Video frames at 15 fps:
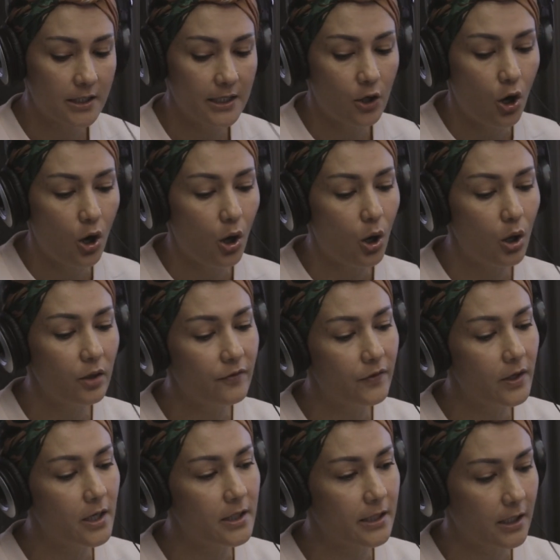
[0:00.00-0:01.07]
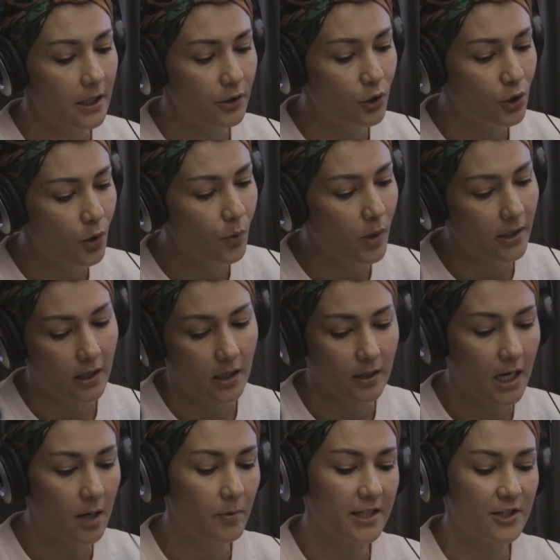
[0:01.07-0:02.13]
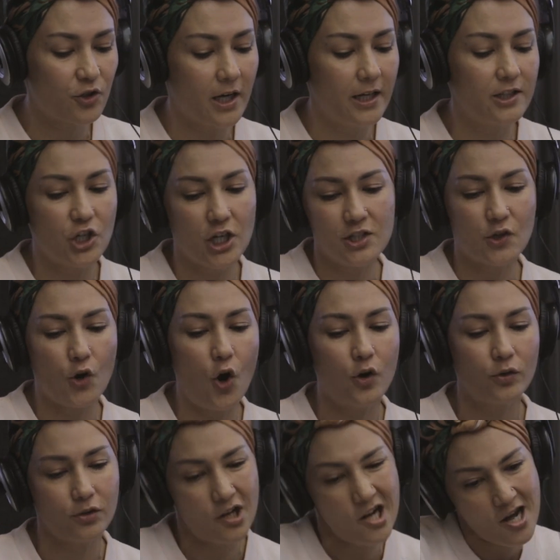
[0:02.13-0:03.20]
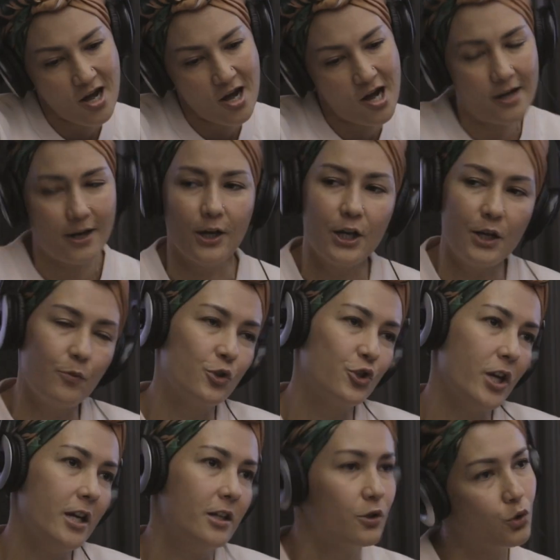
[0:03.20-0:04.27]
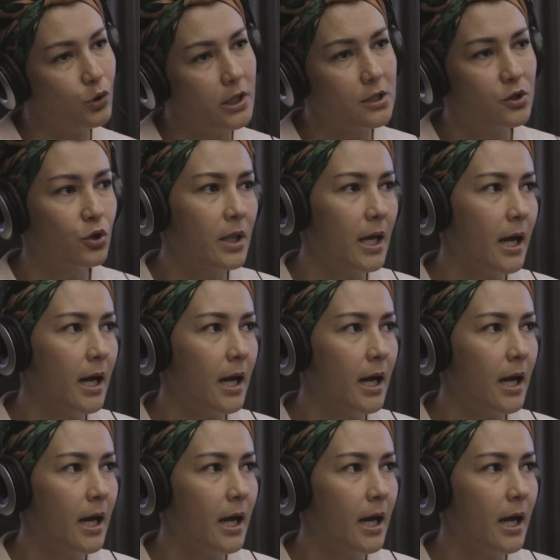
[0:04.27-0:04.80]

cars, he called all of us, and then you know what? Uh, come, let's try to change the honk. And he would change, do this, do